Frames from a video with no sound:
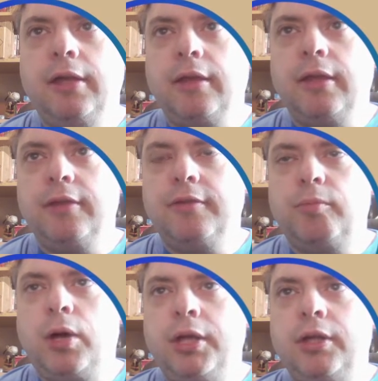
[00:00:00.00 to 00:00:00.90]

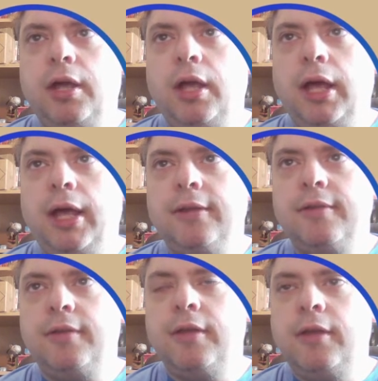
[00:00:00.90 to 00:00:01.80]
is one,
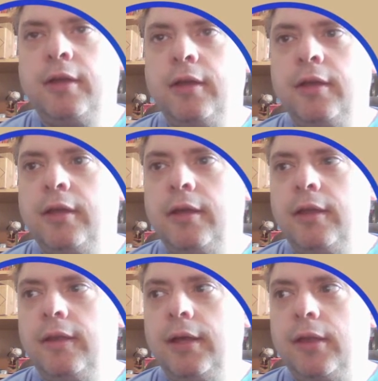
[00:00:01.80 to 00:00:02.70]
and
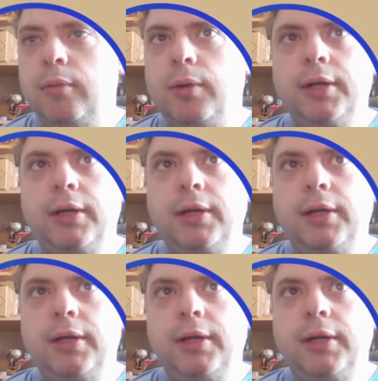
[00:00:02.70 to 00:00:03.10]
the other one